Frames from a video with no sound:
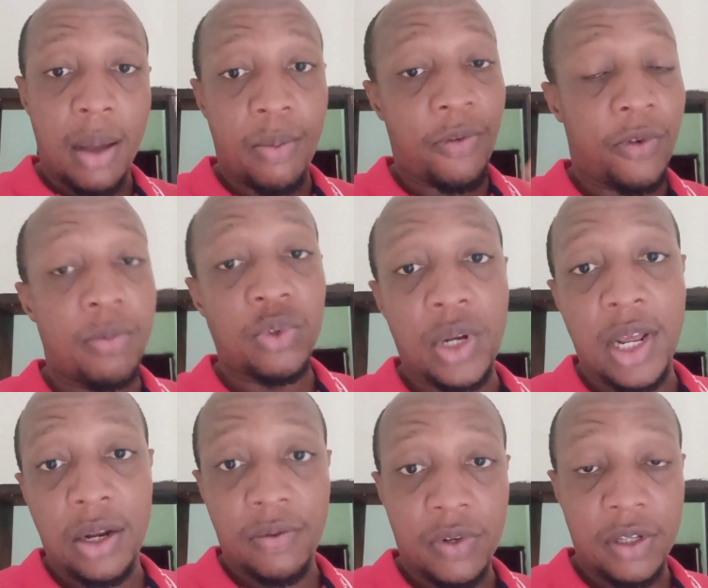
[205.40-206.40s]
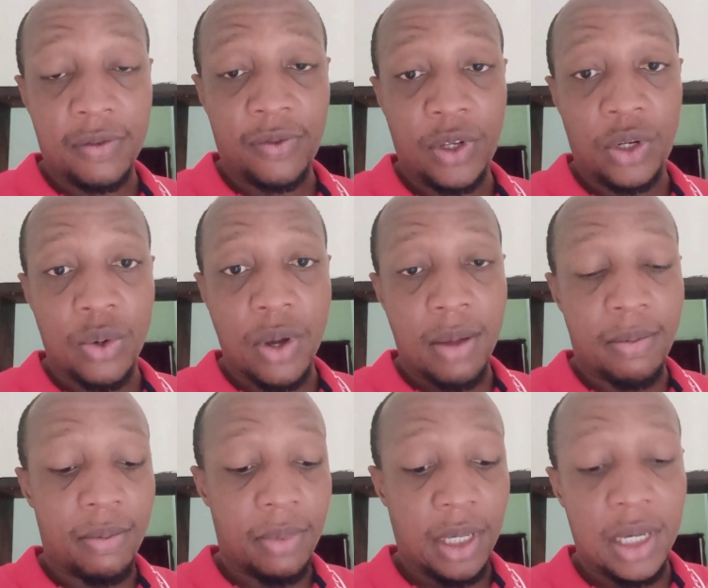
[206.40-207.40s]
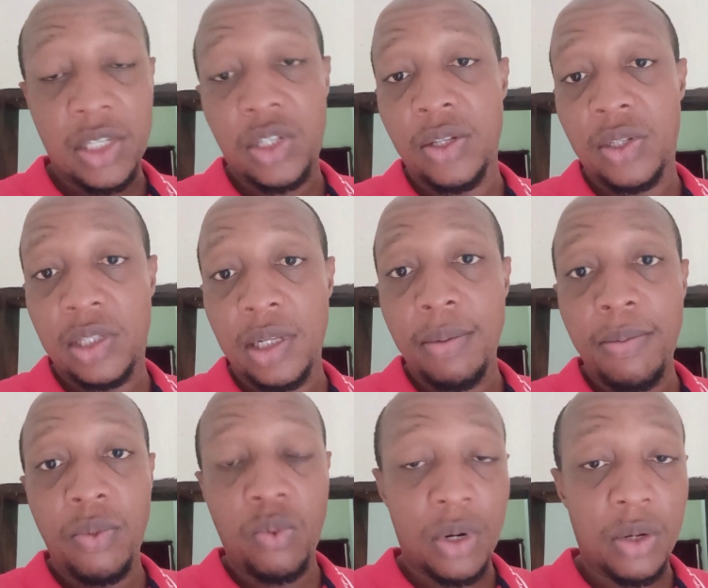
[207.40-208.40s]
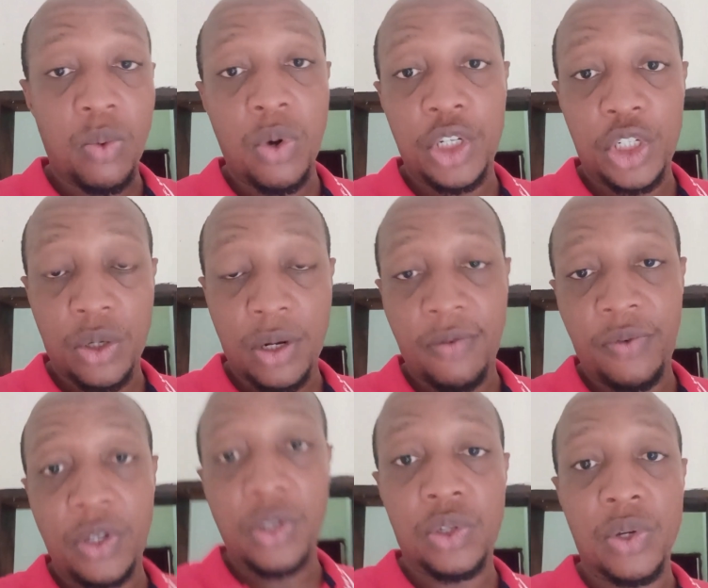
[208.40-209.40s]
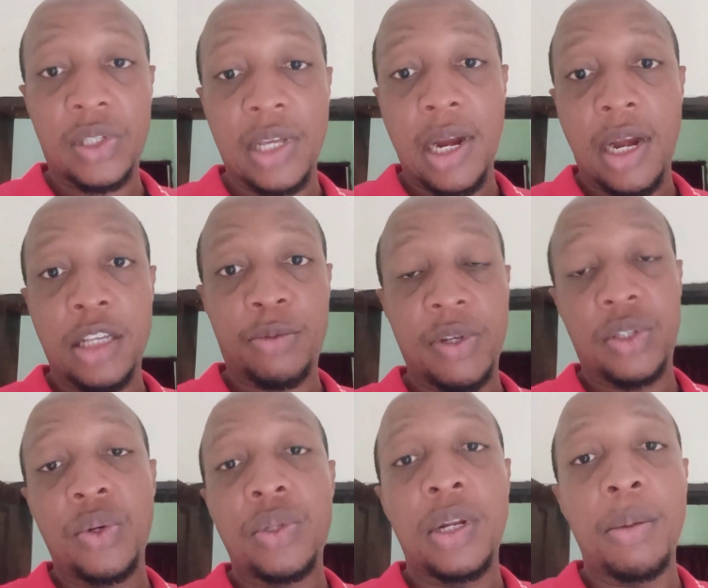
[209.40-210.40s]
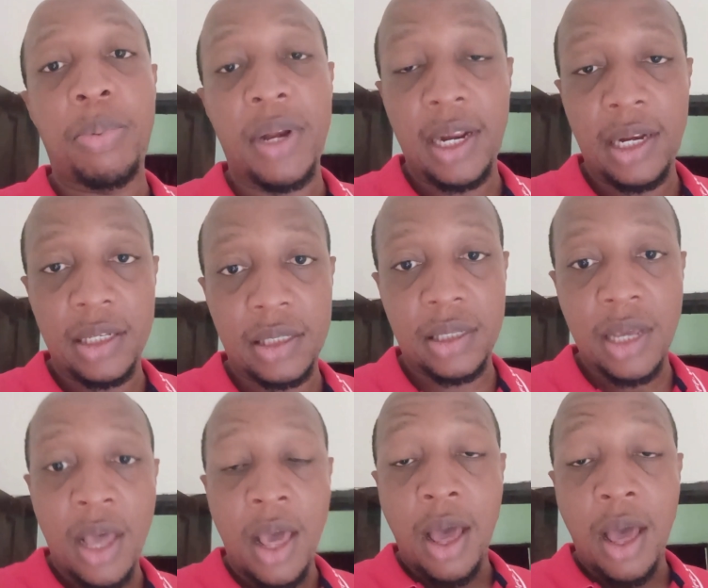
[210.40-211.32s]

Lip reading: We've come to the end of this video. In case you still want to watch other videos concerning AliExpress, go to the playlist